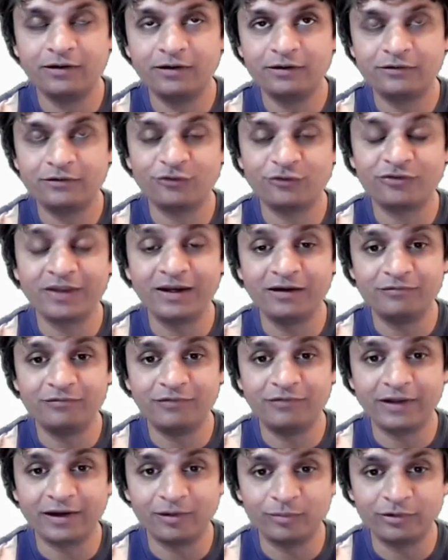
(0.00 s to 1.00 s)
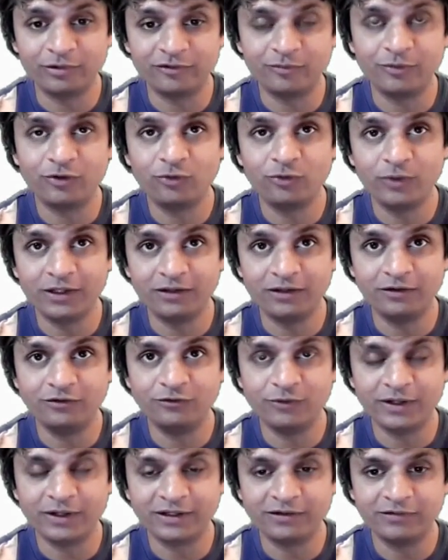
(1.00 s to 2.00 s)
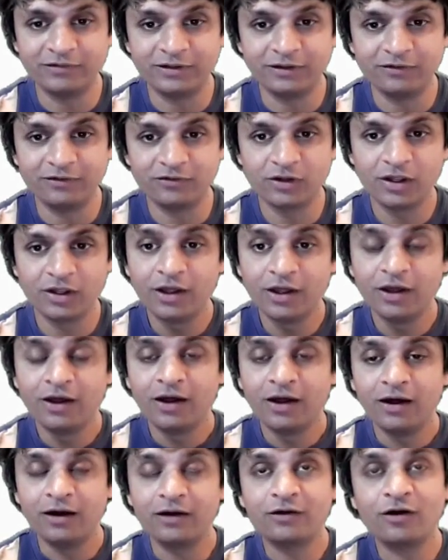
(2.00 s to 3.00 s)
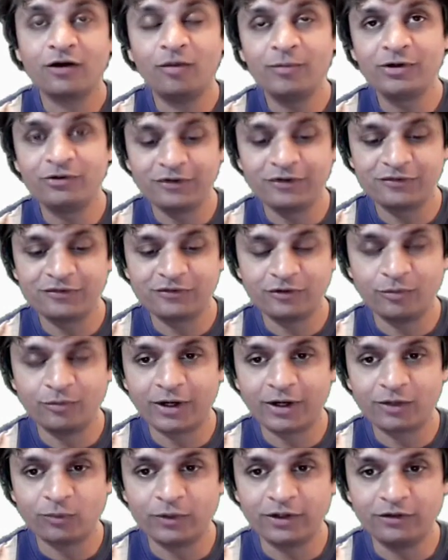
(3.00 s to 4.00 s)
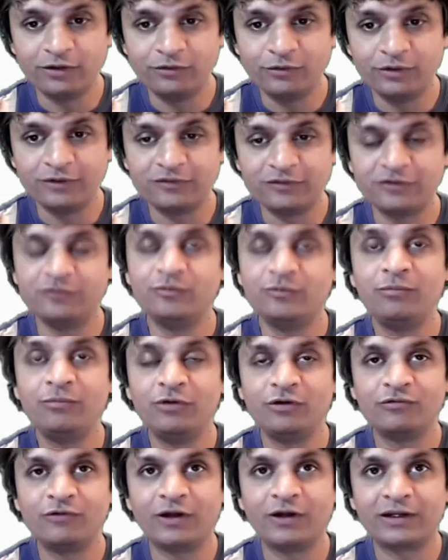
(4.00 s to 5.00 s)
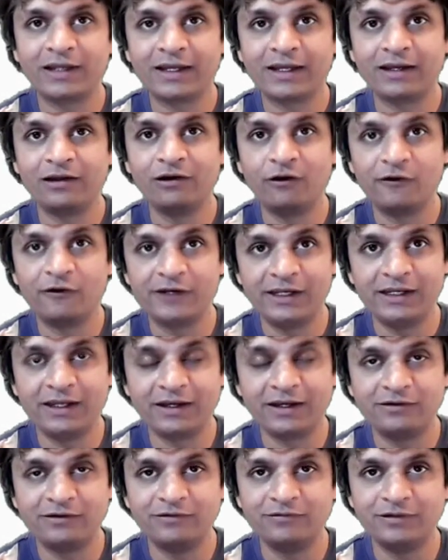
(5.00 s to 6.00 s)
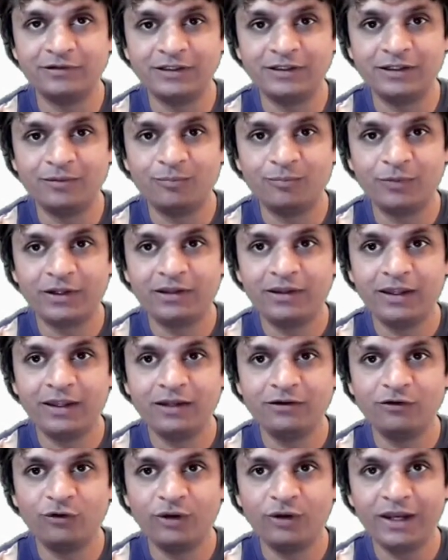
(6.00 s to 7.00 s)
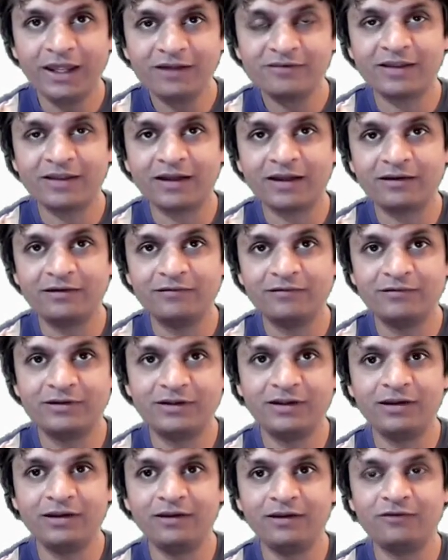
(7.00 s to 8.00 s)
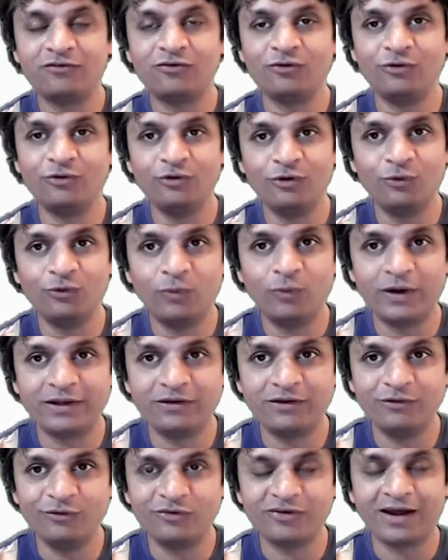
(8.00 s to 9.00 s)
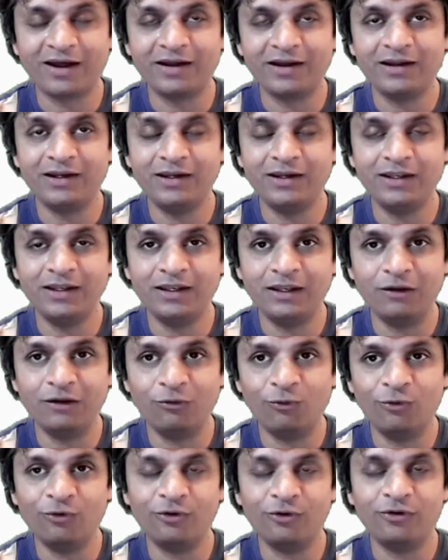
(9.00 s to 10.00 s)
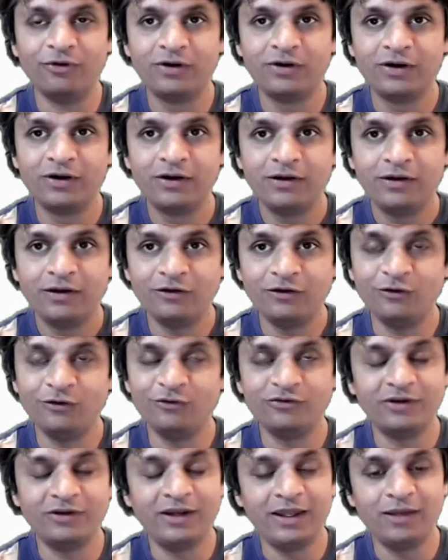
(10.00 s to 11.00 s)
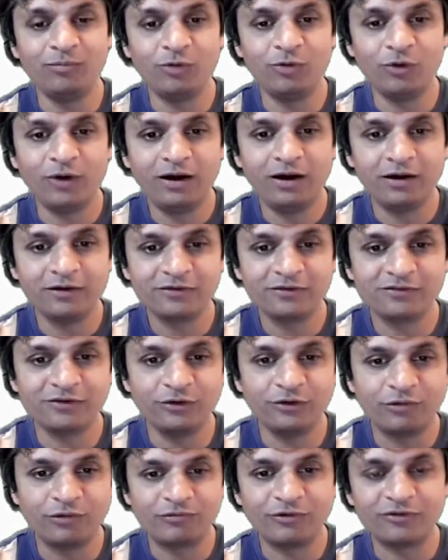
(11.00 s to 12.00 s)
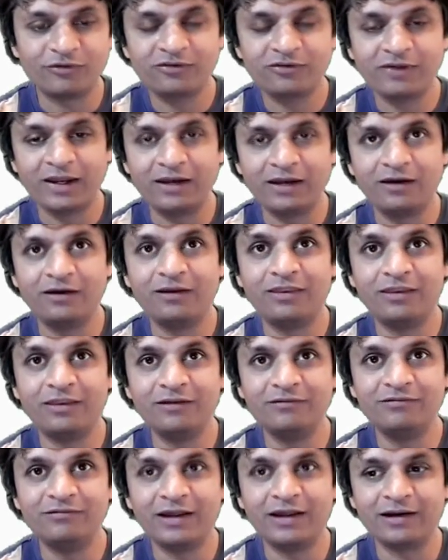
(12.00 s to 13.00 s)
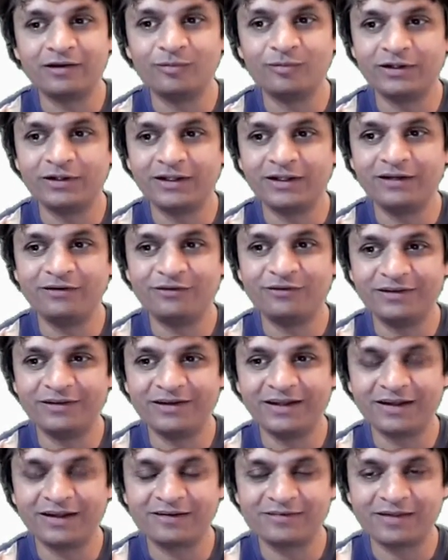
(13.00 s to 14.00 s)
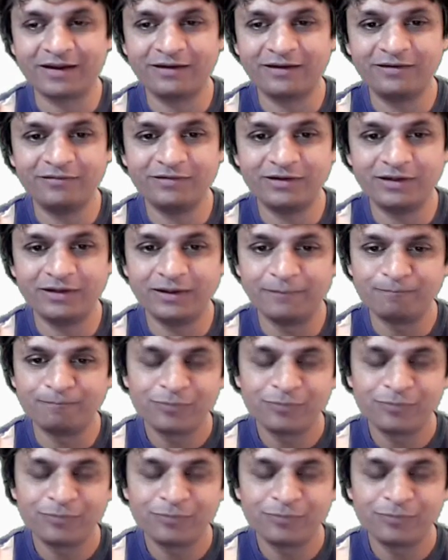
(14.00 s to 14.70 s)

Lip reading: to send variables between the two activities. A common reason you might want to do this is maybe you've got like a login activity, but then your next activity needs to know what user ID or username you are, so you have to send the variable into the next activity.